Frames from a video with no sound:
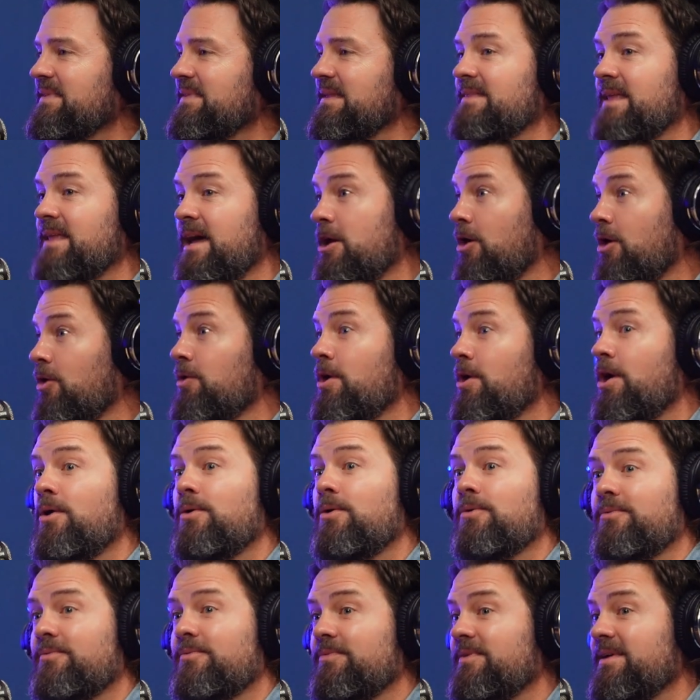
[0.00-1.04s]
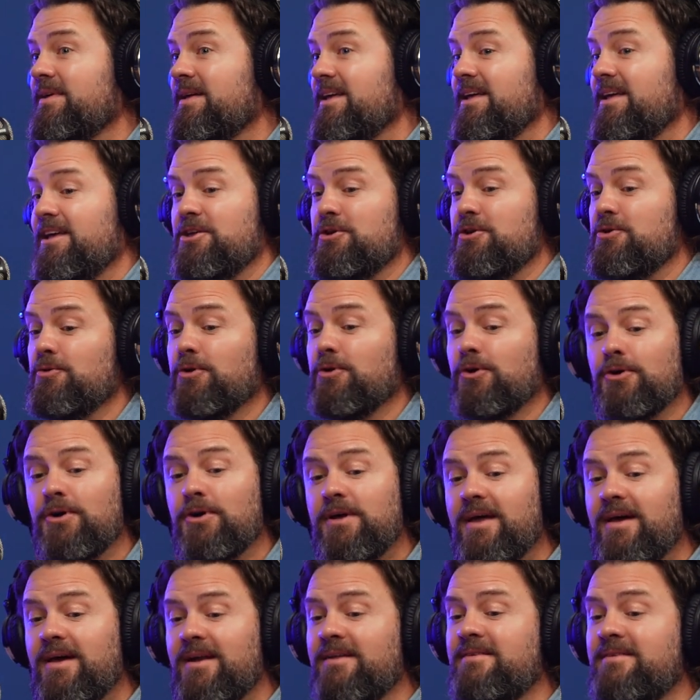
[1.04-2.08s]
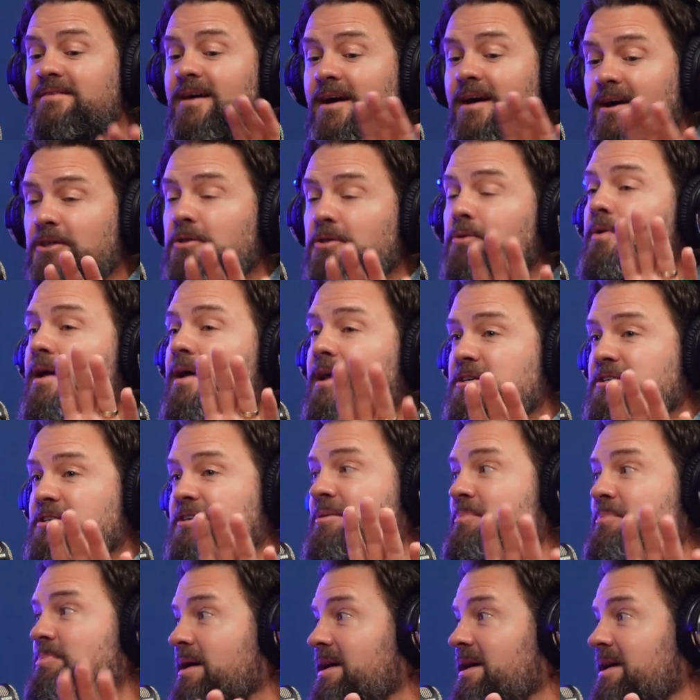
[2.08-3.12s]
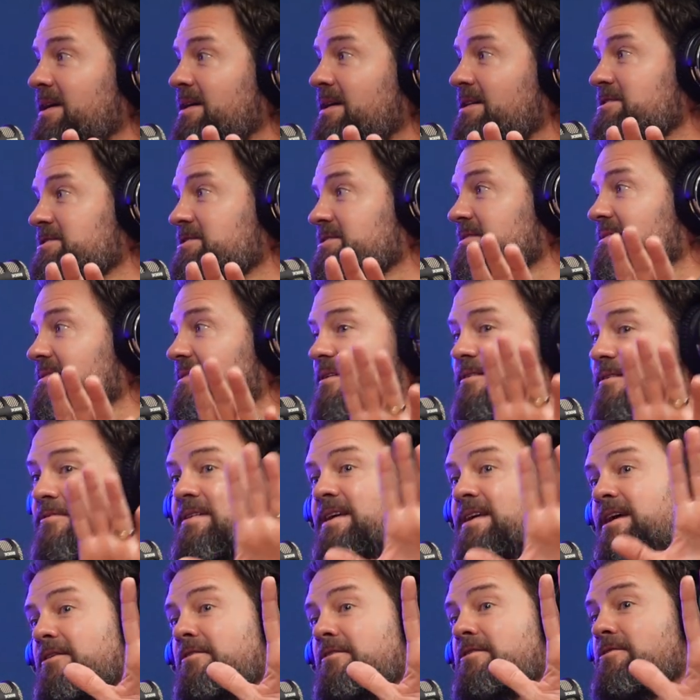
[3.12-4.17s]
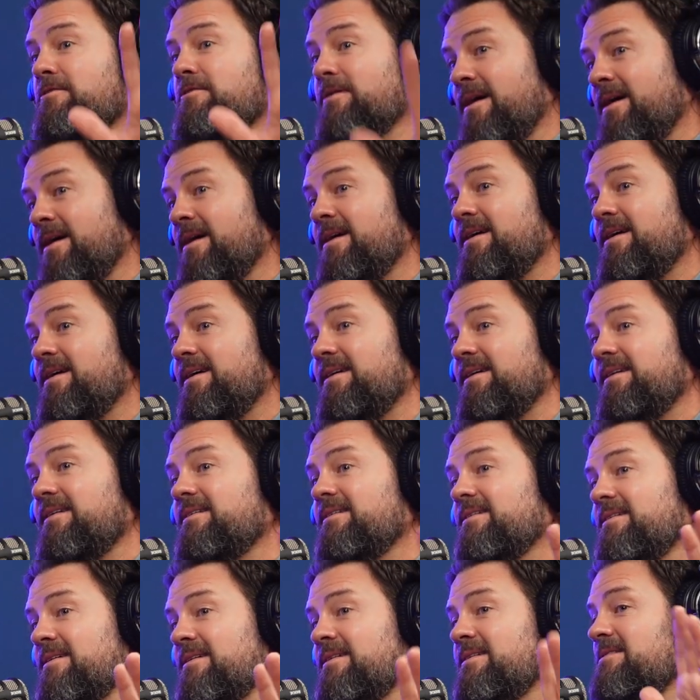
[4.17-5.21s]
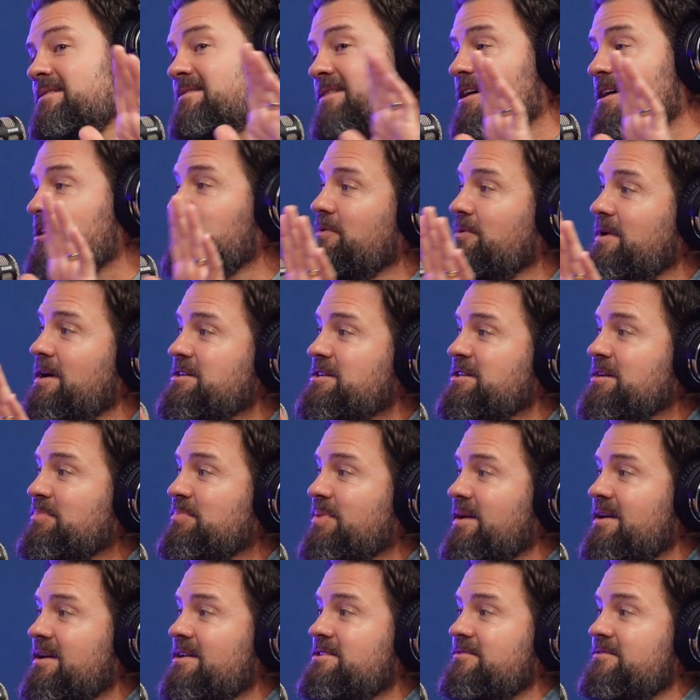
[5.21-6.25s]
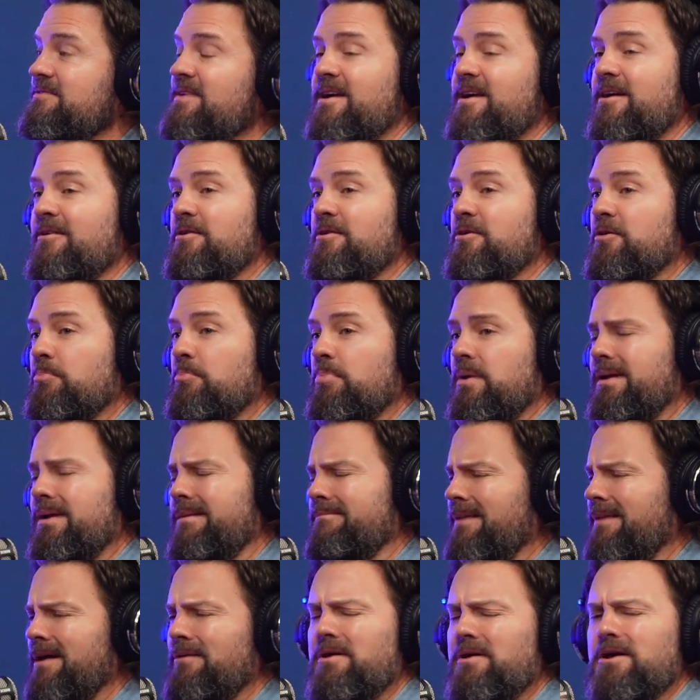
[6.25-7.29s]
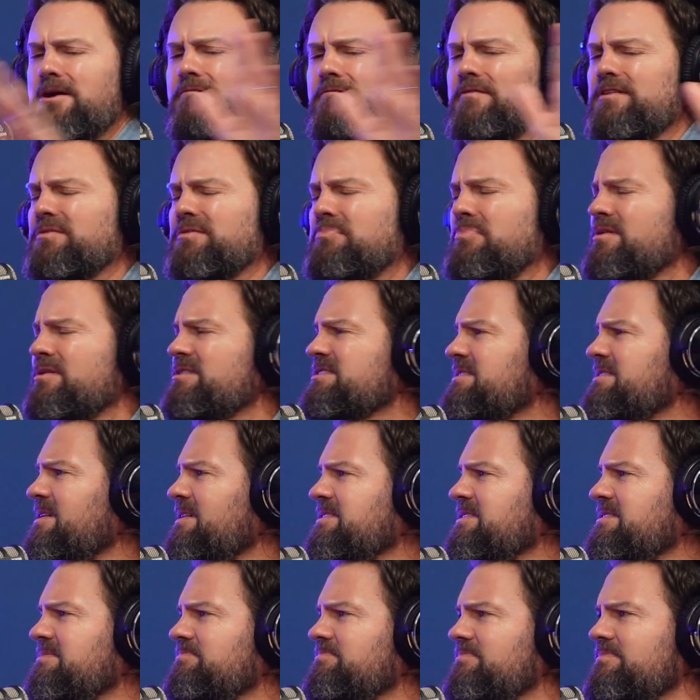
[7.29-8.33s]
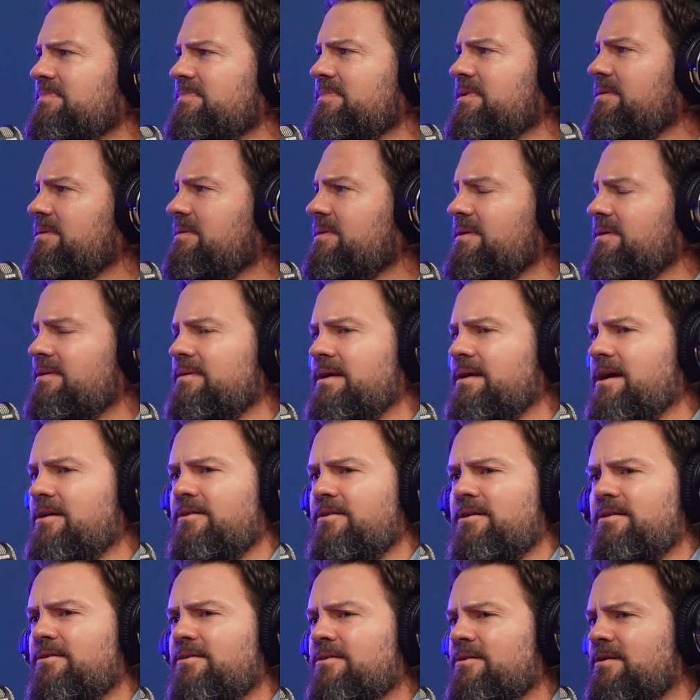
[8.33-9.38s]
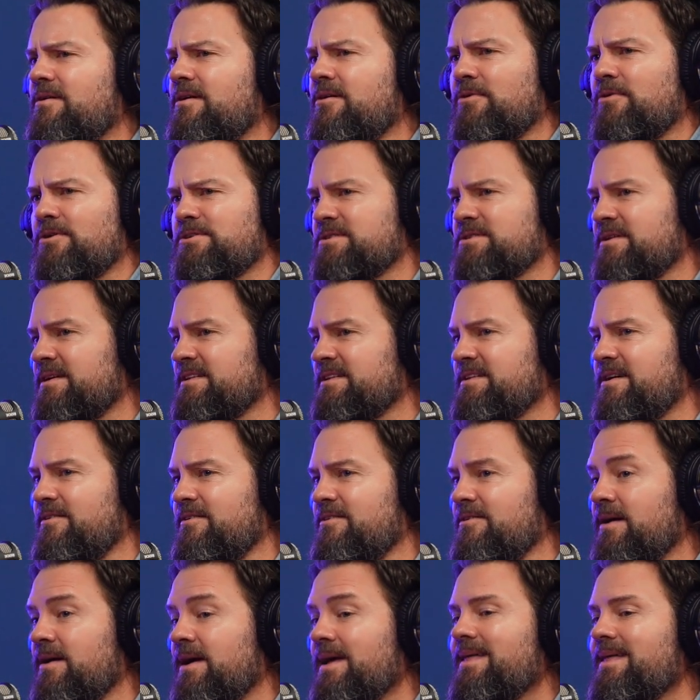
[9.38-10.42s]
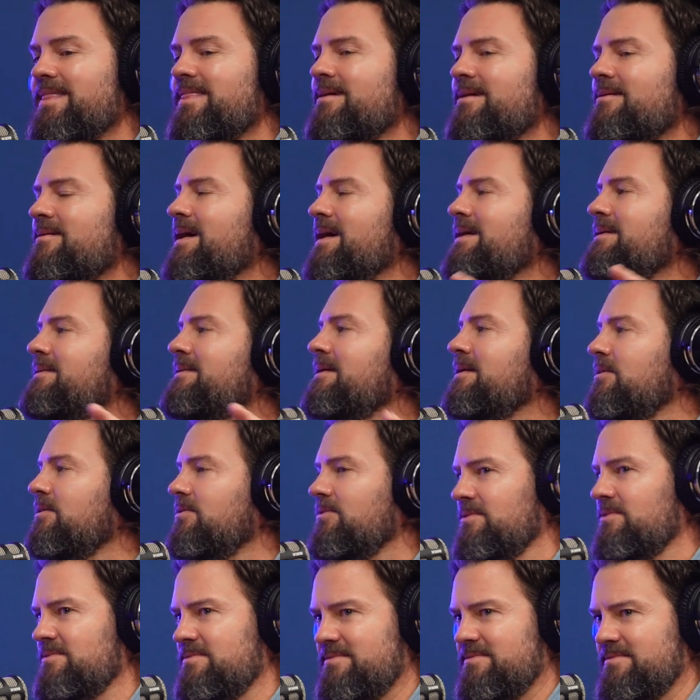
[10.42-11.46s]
They don't know. You look at a declaration page of carrier A and a declaration page of carrier B. I don't care if it's a personal lines carrier or a commercial lines carrier. They're identical.